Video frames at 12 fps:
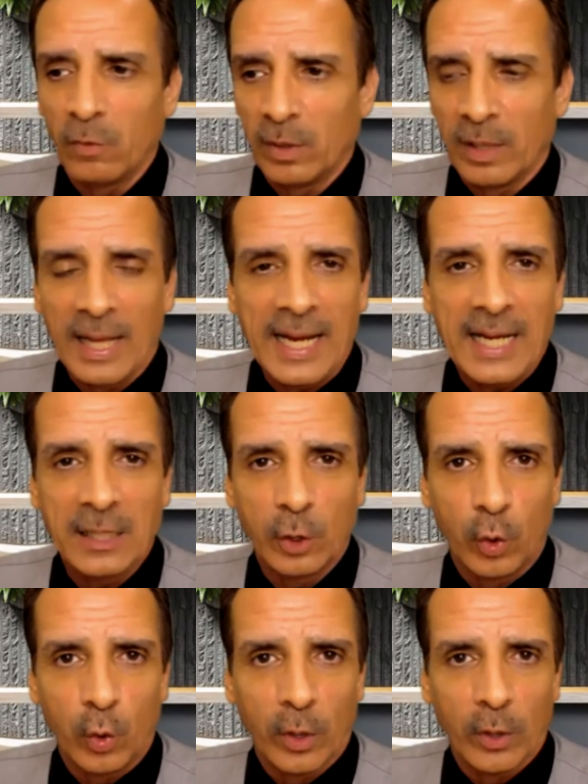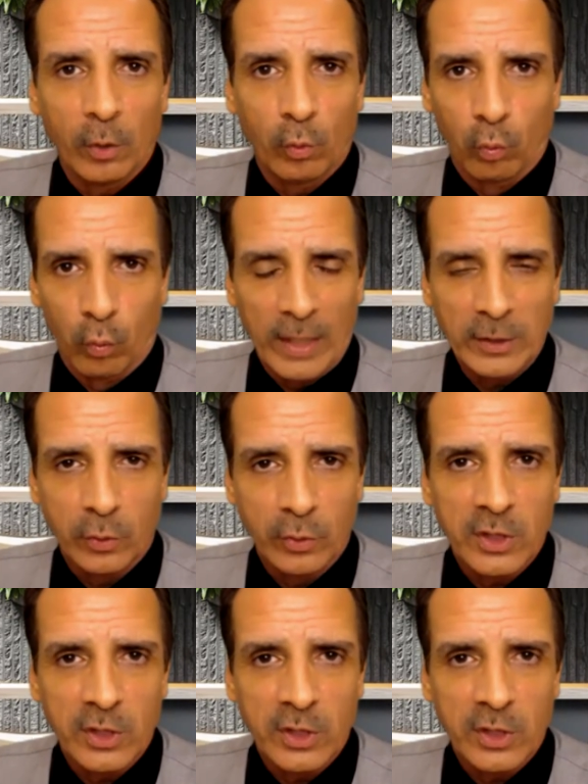landlord rental